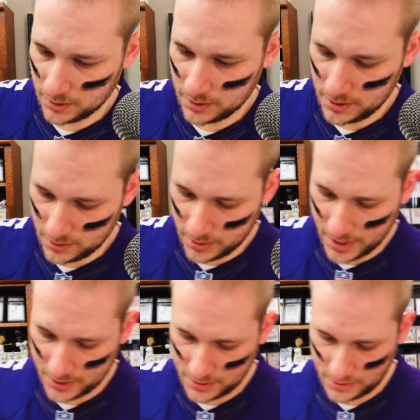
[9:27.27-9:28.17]
These are
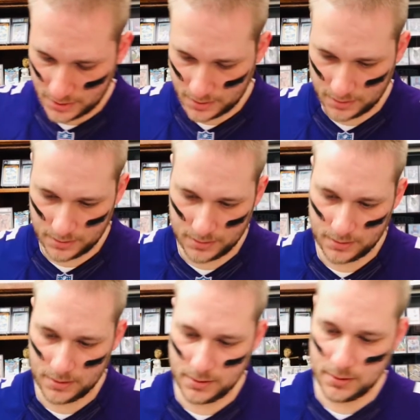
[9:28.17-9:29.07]
actually, oh,
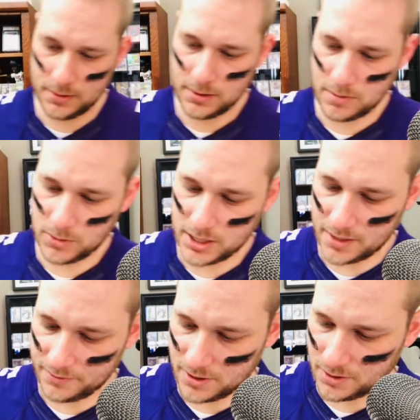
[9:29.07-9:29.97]
I'm glad I
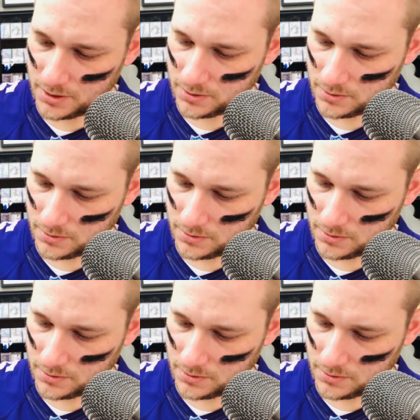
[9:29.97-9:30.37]
found these.